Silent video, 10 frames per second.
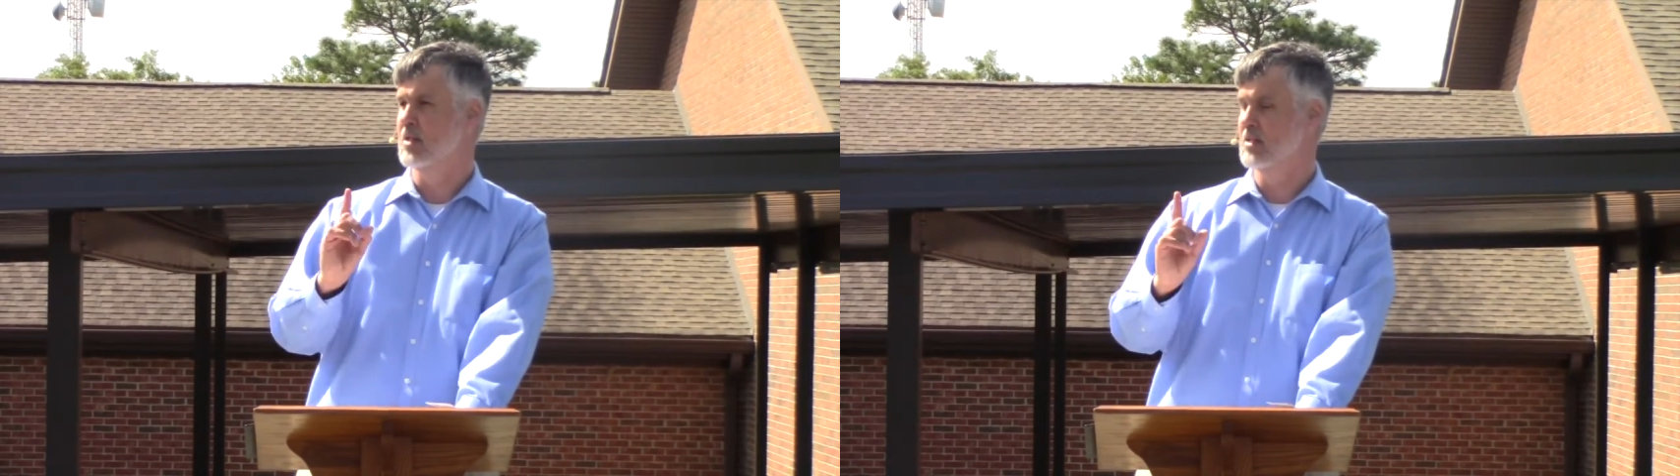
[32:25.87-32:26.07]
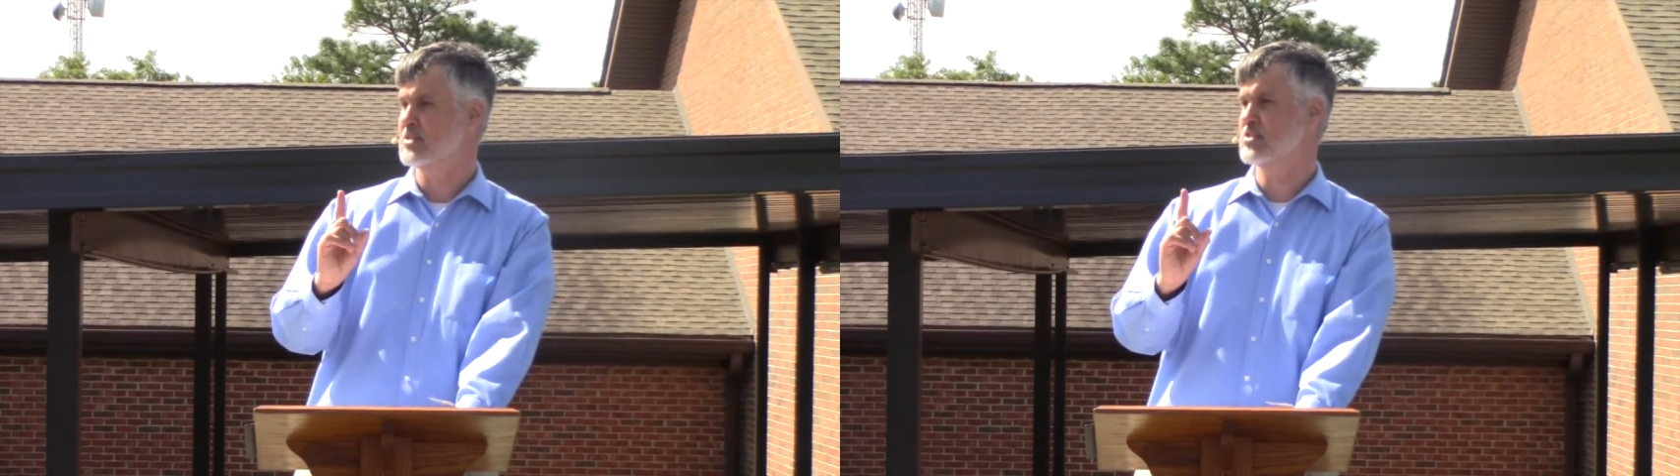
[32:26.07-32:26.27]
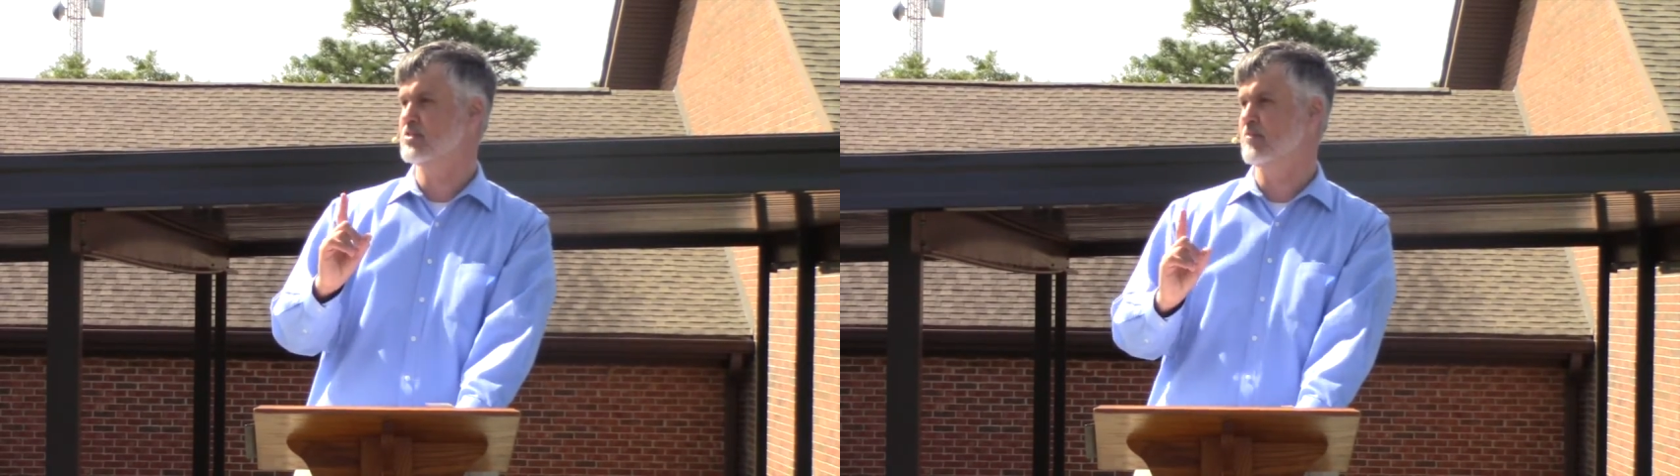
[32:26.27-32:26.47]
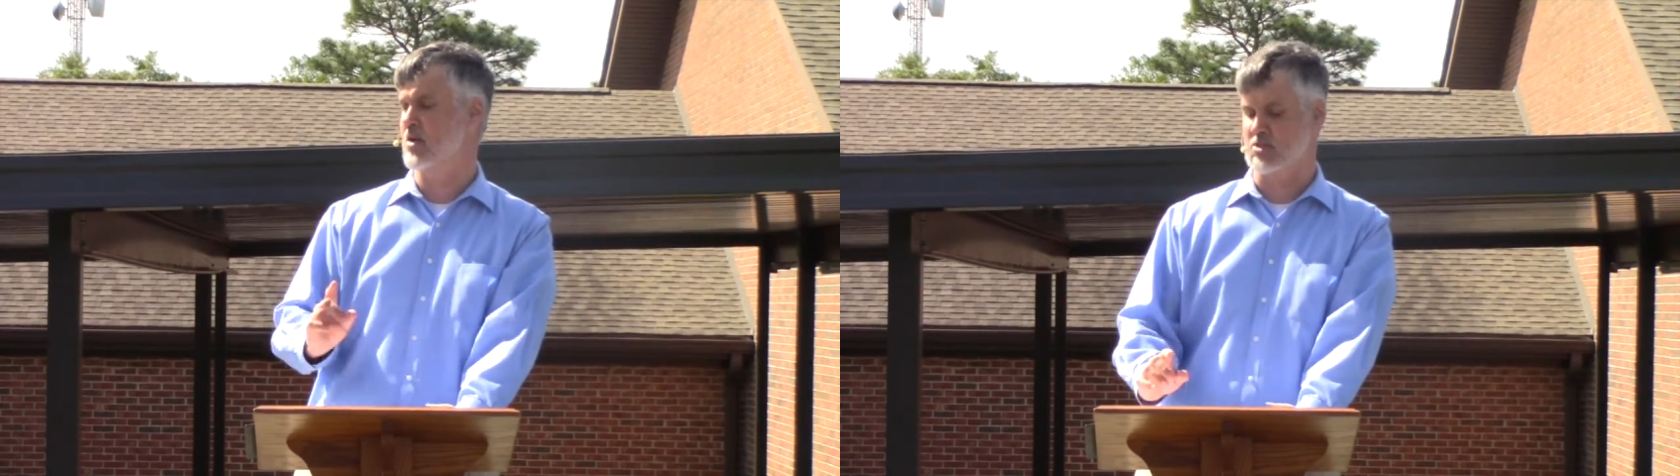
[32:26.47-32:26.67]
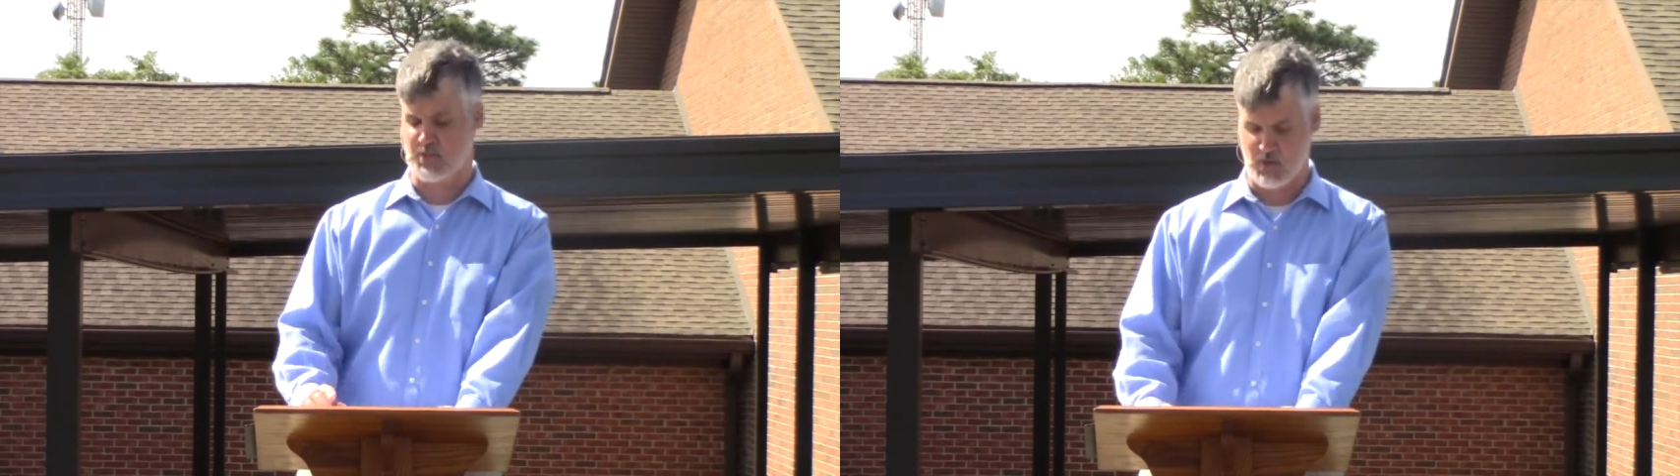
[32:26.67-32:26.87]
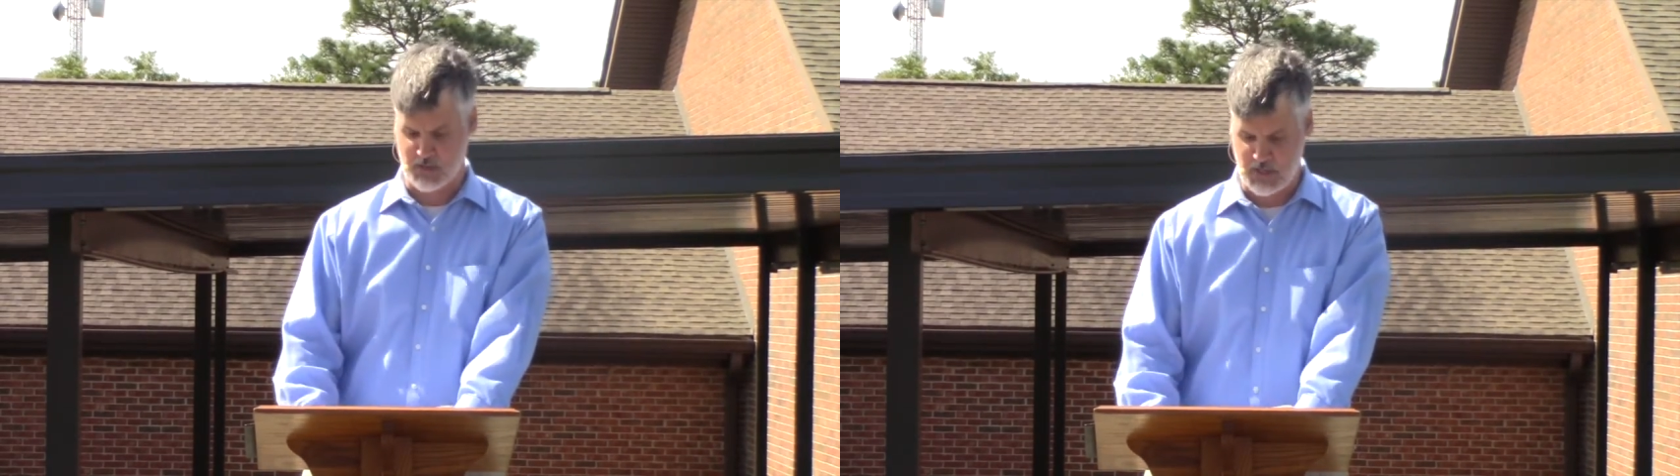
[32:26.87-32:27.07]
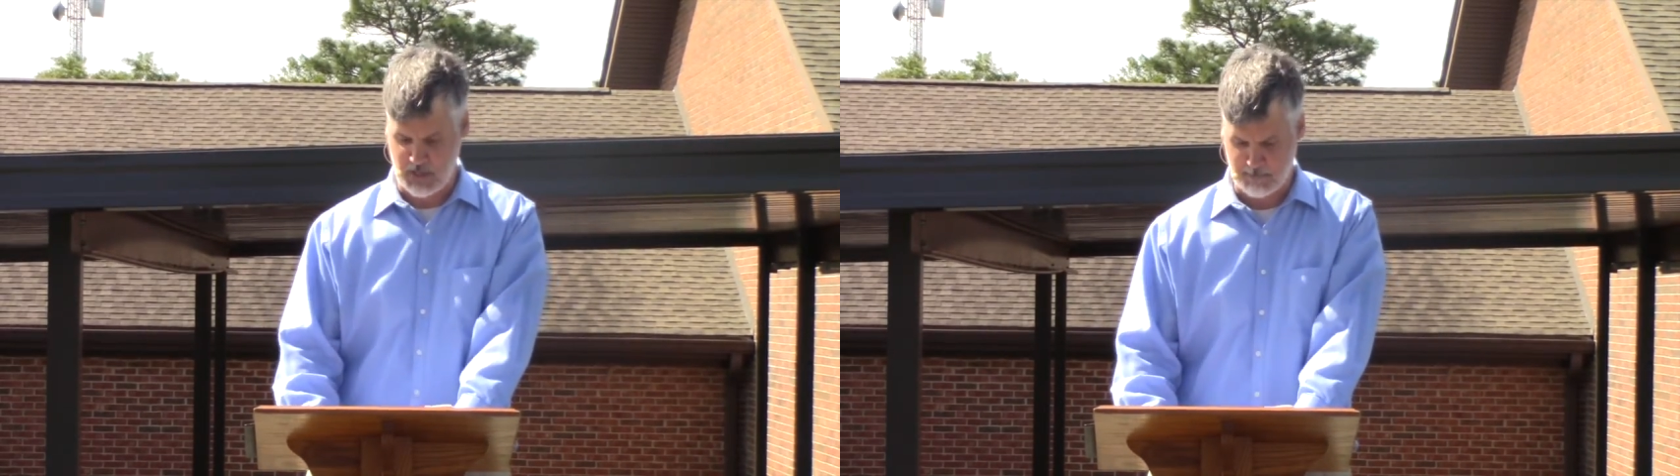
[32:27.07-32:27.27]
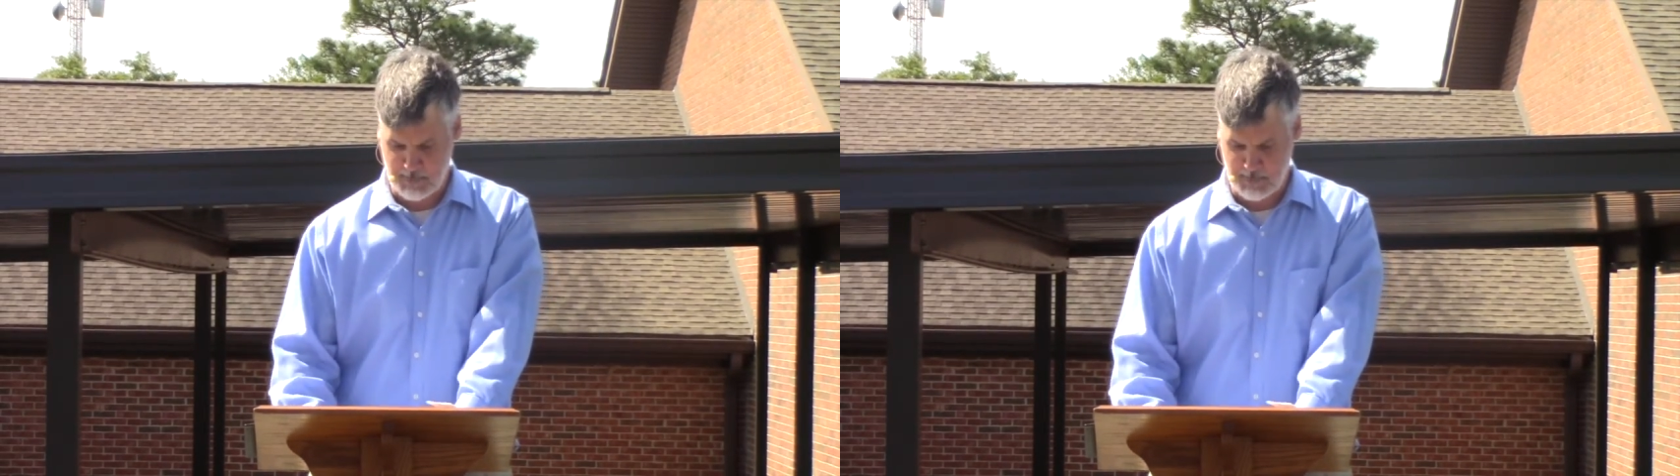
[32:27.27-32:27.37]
Listen to verse 13.